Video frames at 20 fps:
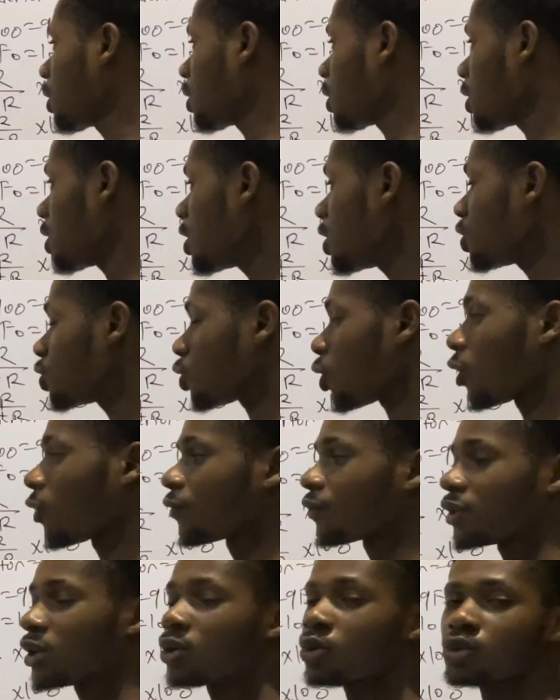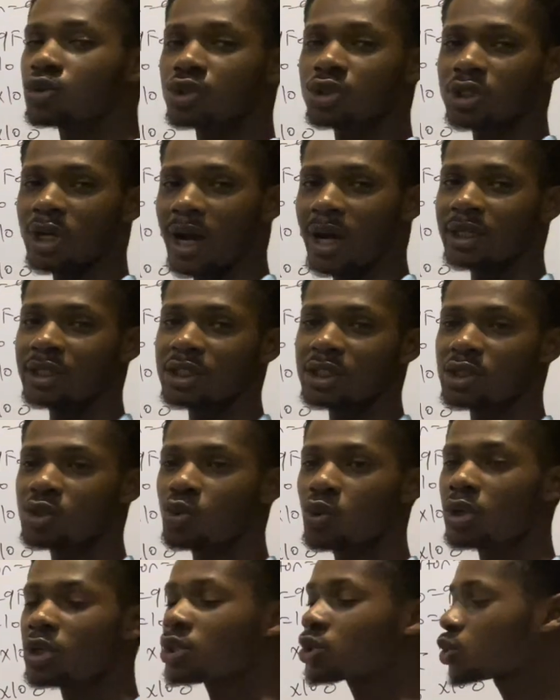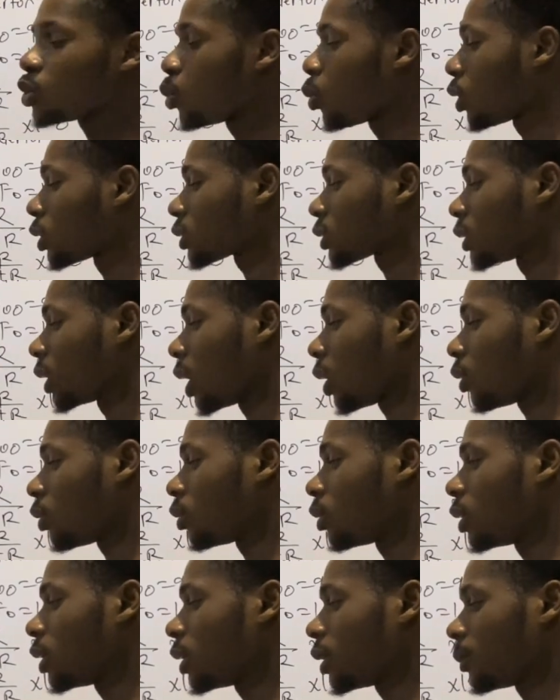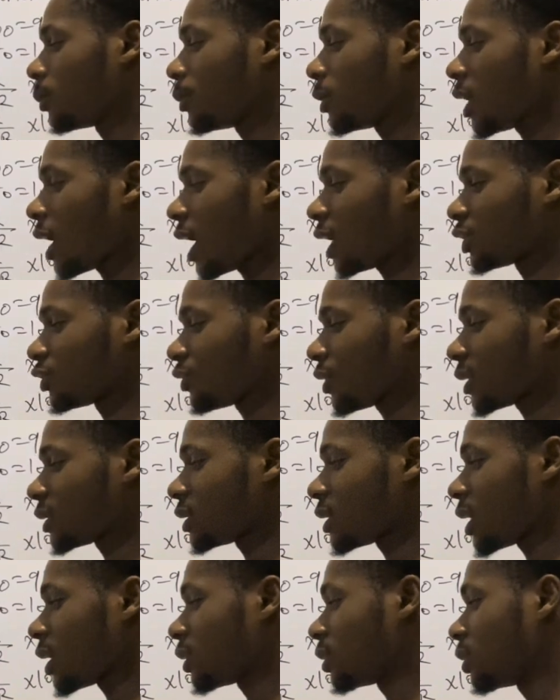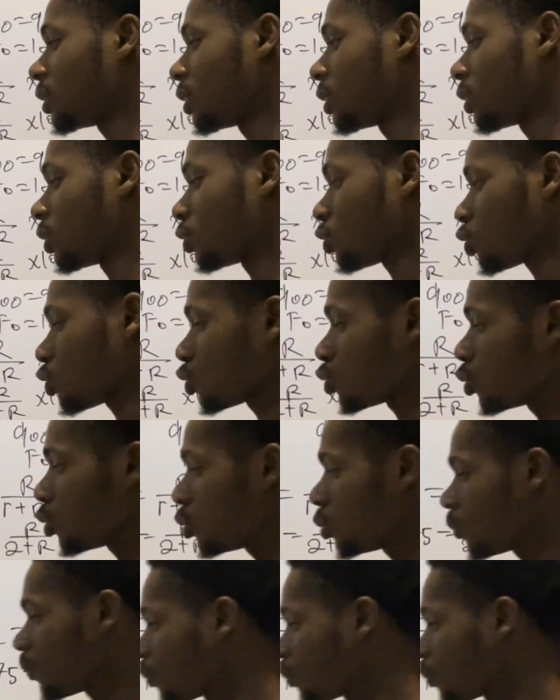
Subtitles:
each of those charge is going to what now? Be attracted to